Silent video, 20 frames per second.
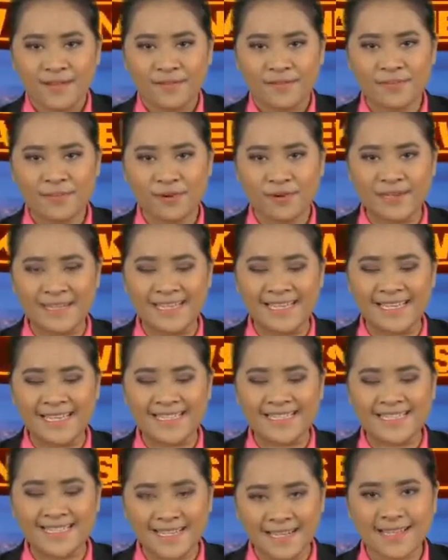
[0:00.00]
morning
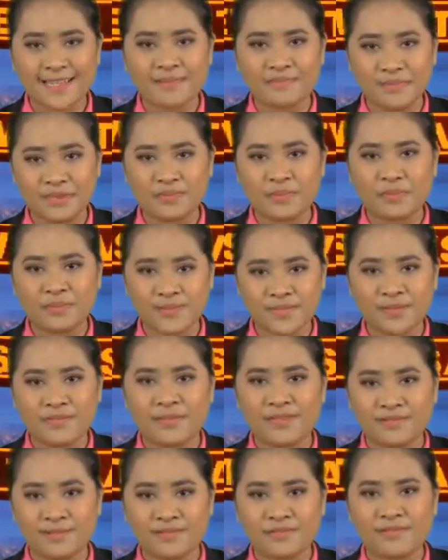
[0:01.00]
and salam Ibu
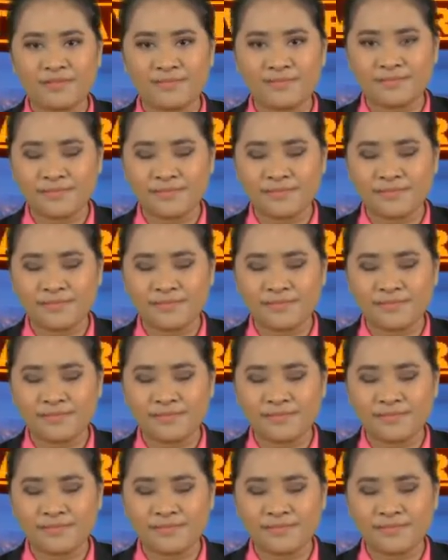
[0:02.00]
Pertiwiku.